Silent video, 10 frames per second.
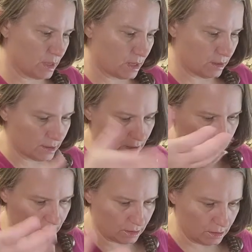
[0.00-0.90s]
How they
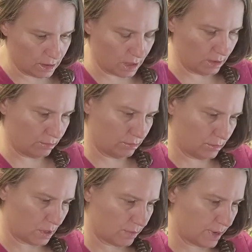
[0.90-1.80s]

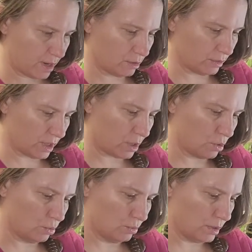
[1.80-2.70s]
come out, they
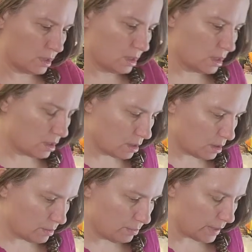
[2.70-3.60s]
cone.
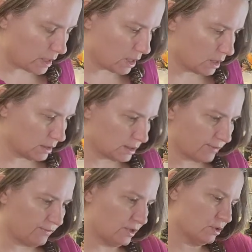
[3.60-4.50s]
Because I
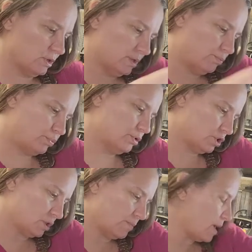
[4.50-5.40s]
figured it
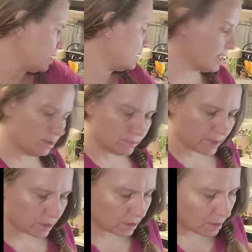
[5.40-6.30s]
pushed the paint down
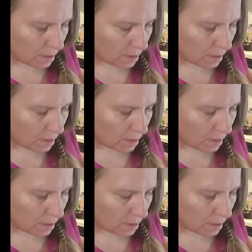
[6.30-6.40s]
better.